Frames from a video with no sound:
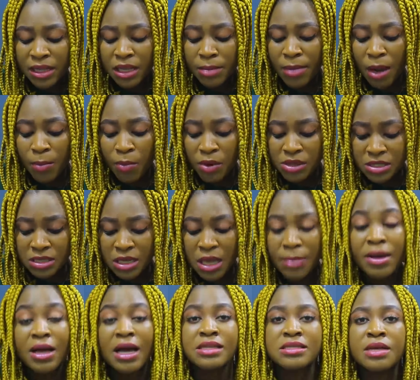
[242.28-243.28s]
and my bones and
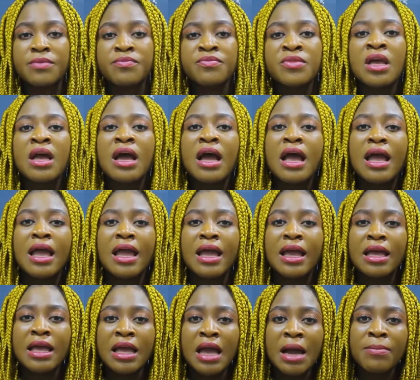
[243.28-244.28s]
be cassem.
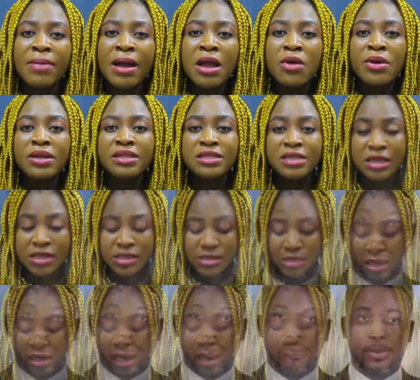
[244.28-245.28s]
I buy with ye
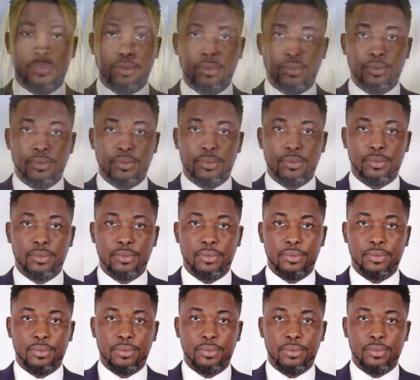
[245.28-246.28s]
say, I buy with ye say, I
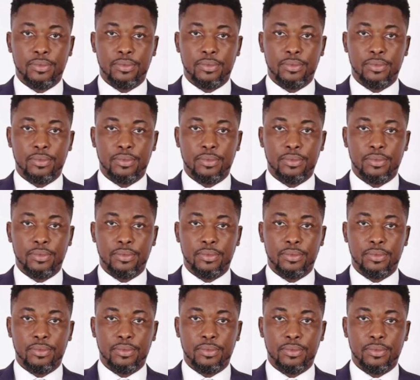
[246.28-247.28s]
buy with ye say. One
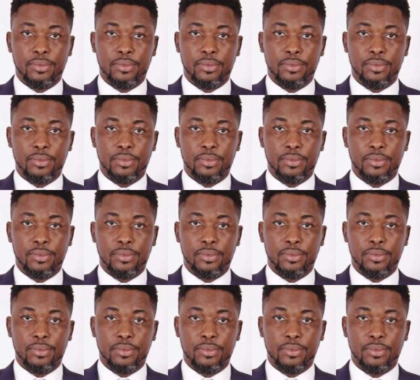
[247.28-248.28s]
also so entertaining in the
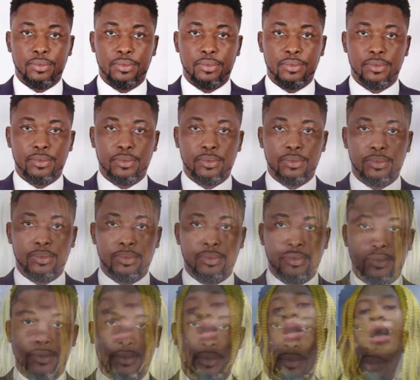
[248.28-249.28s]
red.
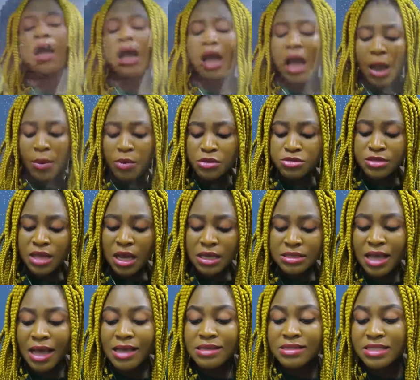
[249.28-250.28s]
I was your
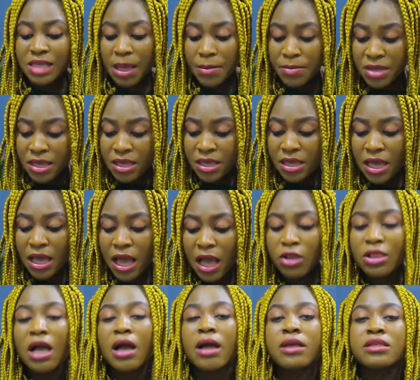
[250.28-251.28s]
son, semi,
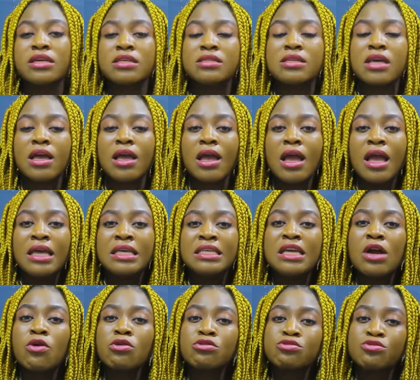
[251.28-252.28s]
and I just say,
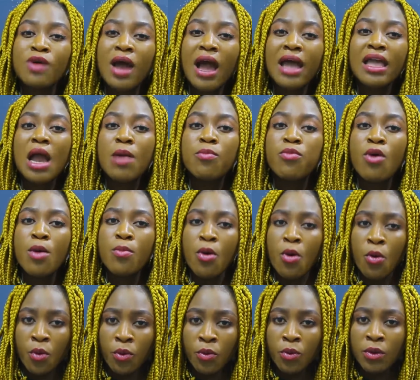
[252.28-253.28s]
you go so I a bobo
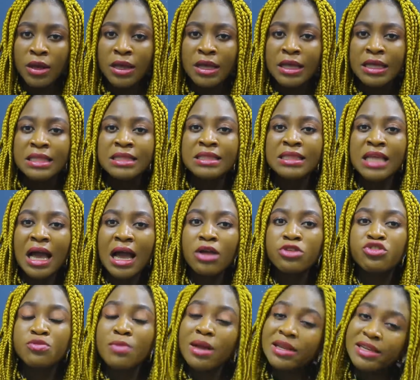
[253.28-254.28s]
home. Now,
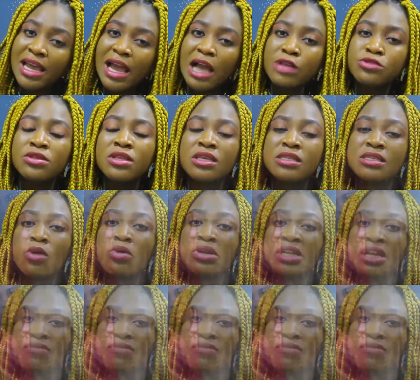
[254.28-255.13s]
Jimmy, dear, to this a good